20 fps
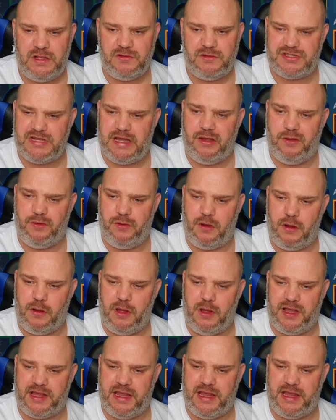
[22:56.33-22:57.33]

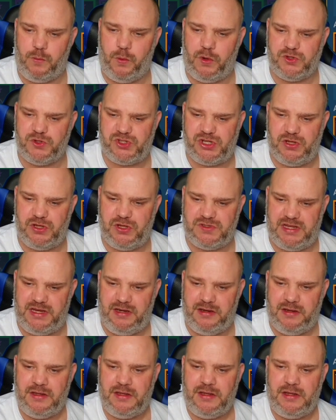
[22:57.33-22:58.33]
So, again, I was
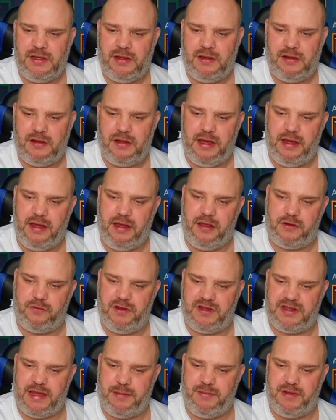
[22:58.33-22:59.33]
using
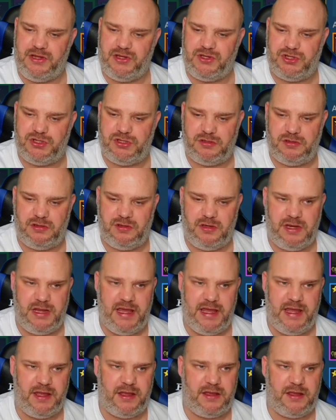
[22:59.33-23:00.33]
crit damage
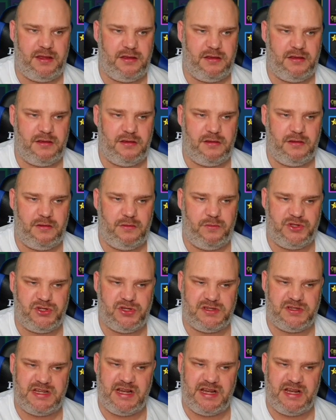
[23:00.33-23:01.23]
neck, which I